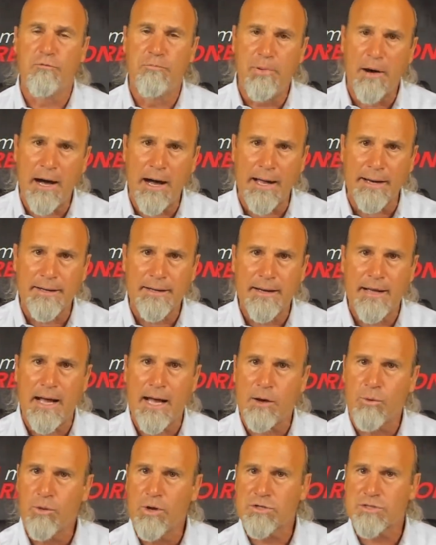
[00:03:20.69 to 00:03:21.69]
But I
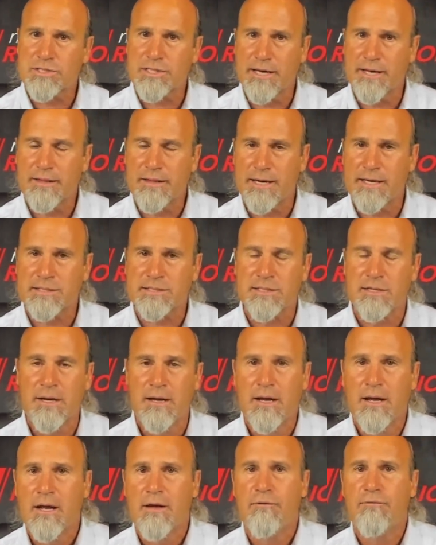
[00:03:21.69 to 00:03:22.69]
will say this,
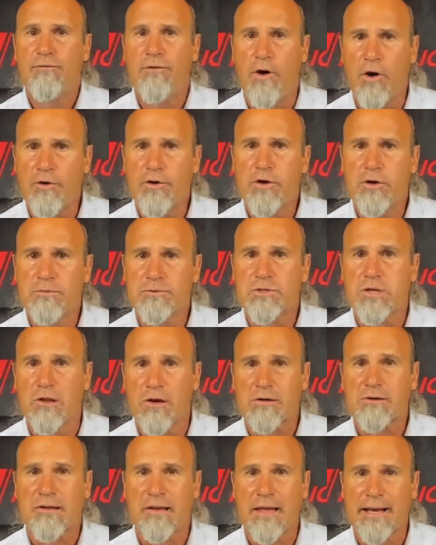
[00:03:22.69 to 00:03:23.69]
volumes
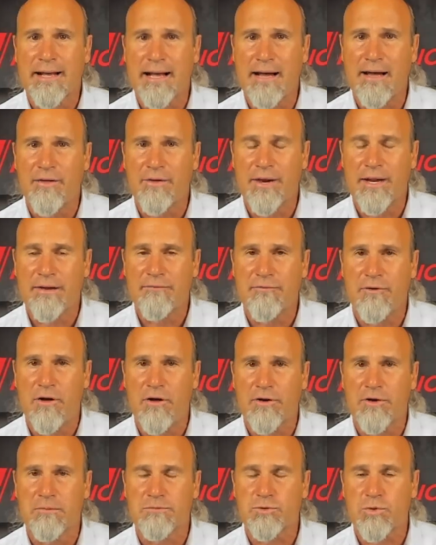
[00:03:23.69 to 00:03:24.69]
looked like holiday
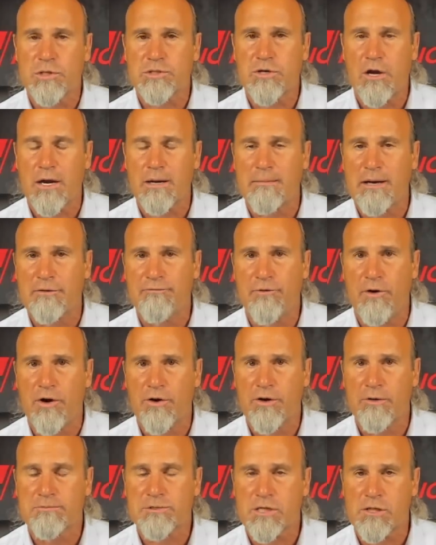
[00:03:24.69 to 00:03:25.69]
volumes. We're talking about
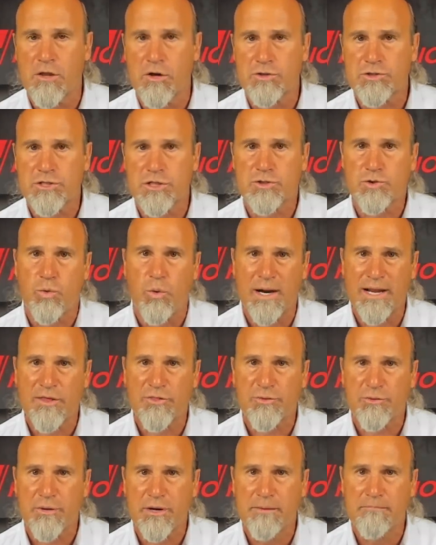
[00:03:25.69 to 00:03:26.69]
volumes close to
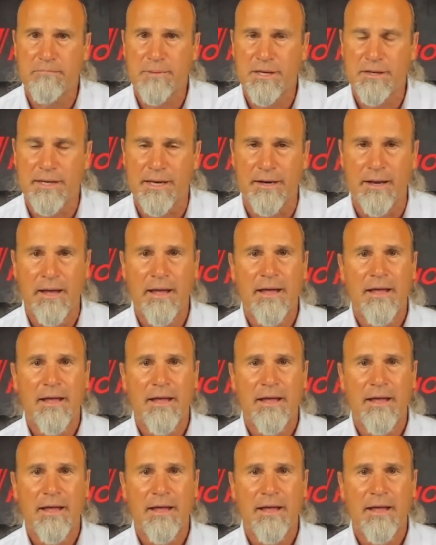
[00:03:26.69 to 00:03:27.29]
23 million.